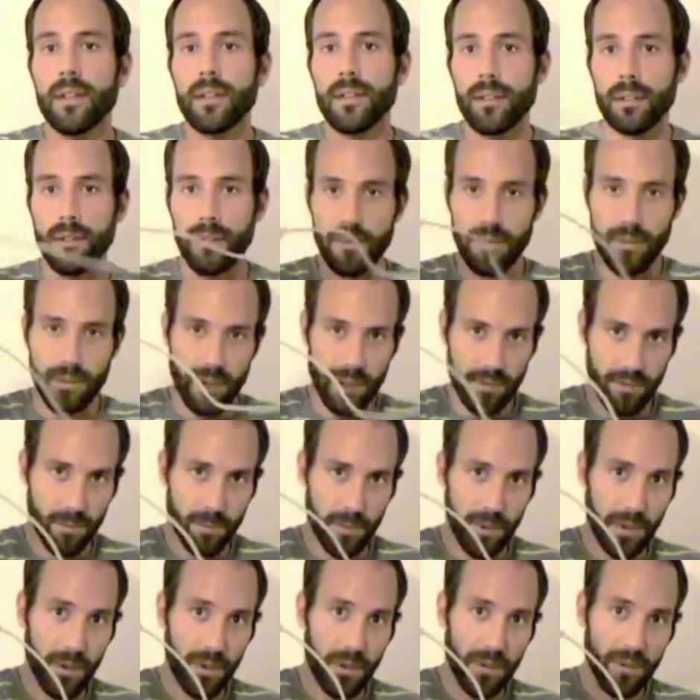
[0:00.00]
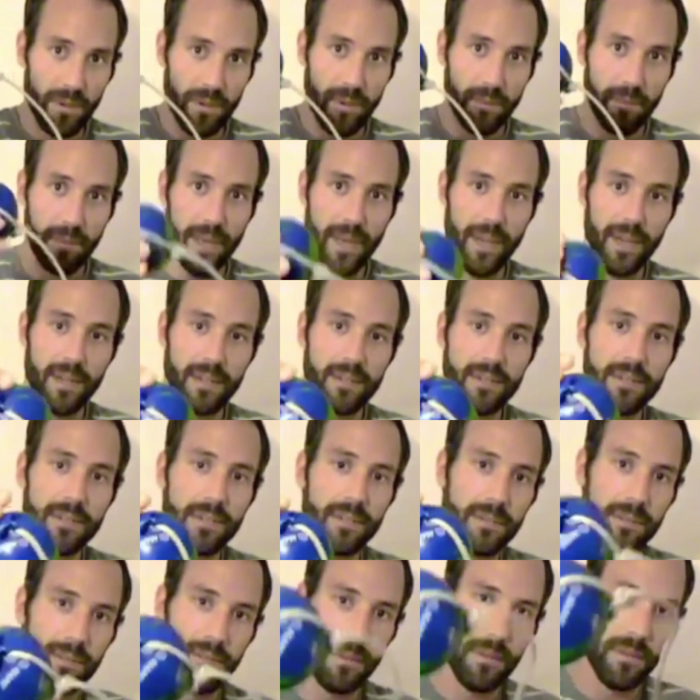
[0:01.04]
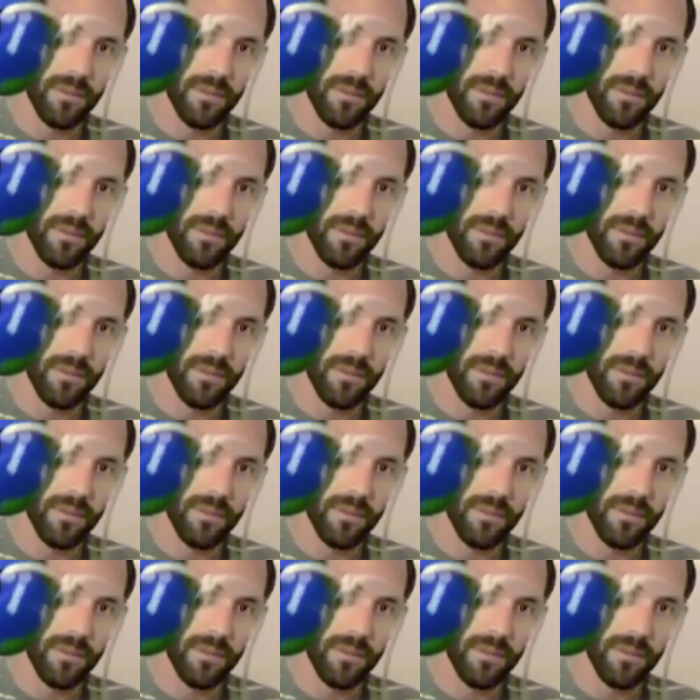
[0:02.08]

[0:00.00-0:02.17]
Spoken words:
We have a ball or a mass, a